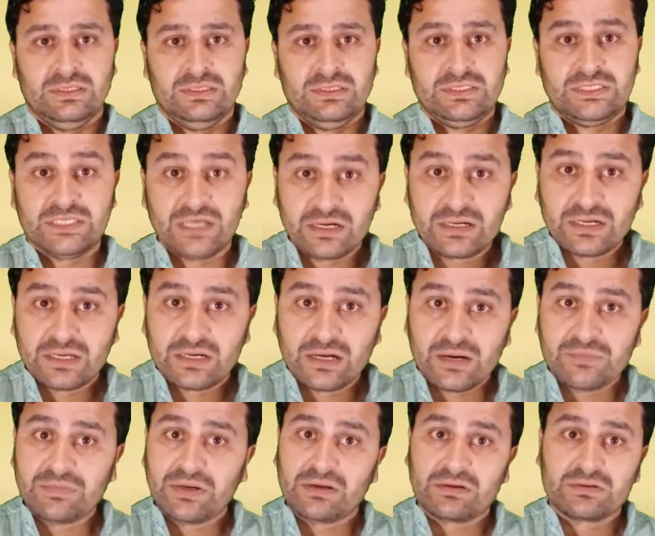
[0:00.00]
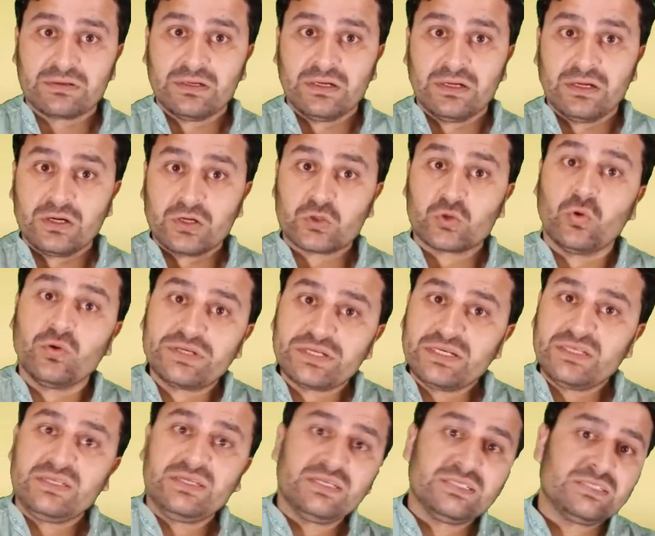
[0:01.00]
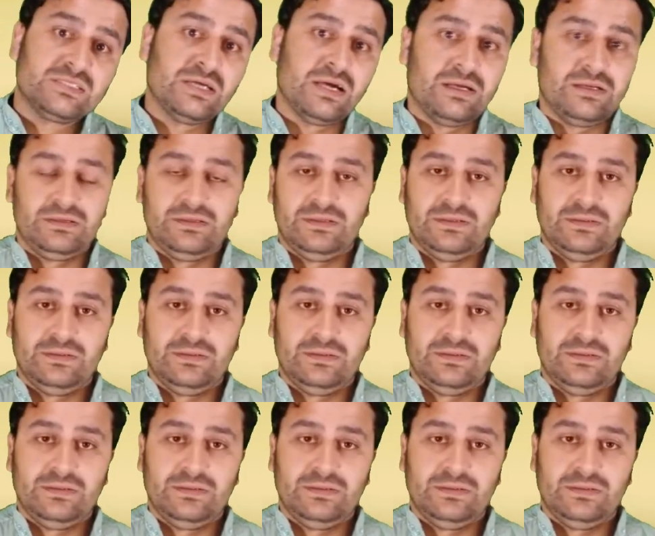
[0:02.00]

Shakir Amir wrote in his diary,